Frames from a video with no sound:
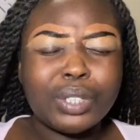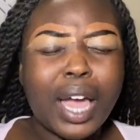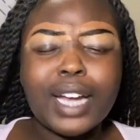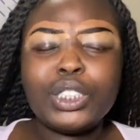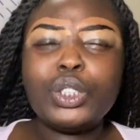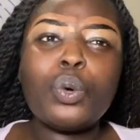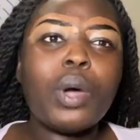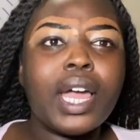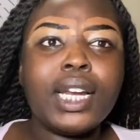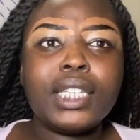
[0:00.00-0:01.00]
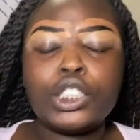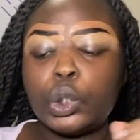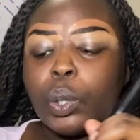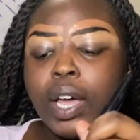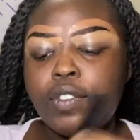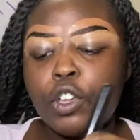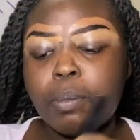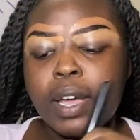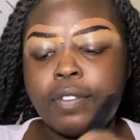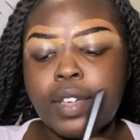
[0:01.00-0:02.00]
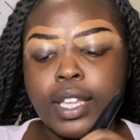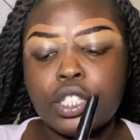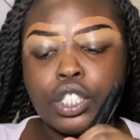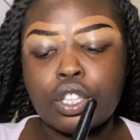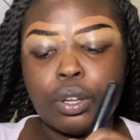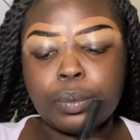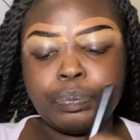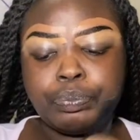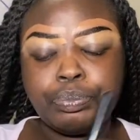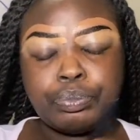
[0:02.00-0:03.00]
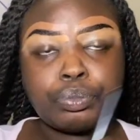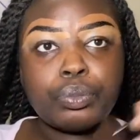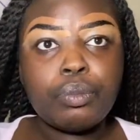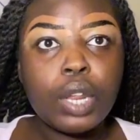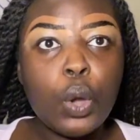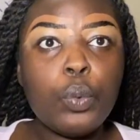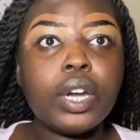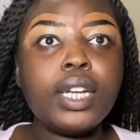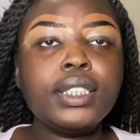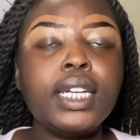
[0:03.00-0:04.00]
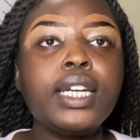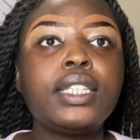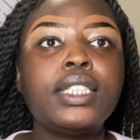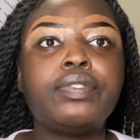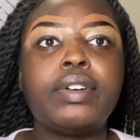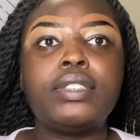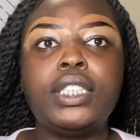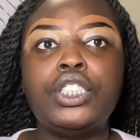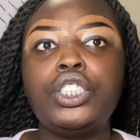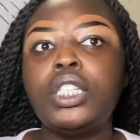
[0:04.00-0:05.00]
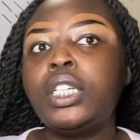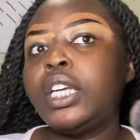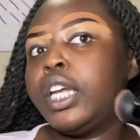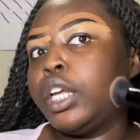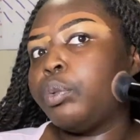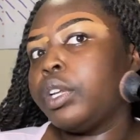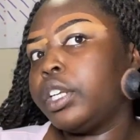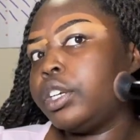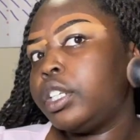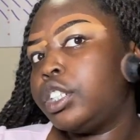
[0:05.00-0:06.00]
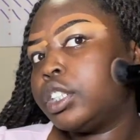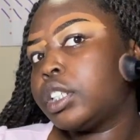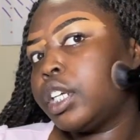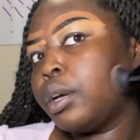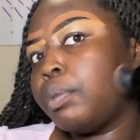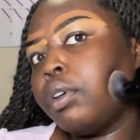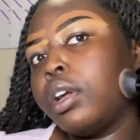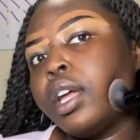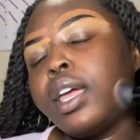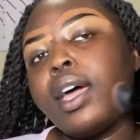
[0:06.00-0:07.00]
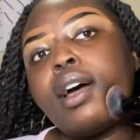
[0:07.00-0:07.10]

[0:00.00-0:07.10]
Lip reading: I just don't want anything too heavy on my face. So we're gonna take this foundation and we're literally just gonna put it